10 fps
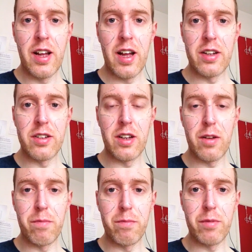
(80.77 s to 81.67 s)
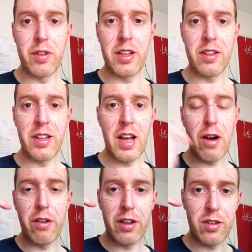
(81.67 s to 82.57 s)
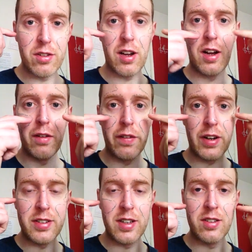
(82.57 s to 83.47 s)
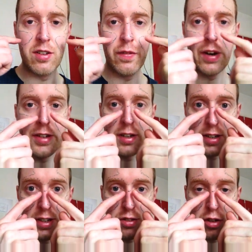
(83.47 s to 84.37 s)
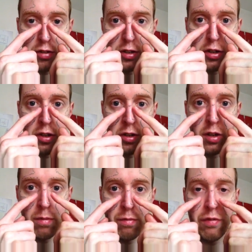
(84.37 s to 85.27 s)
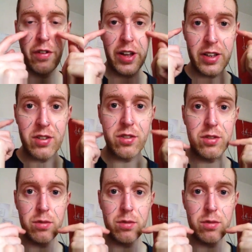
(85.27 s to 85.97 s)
And the areas that I've identified, at least on the face,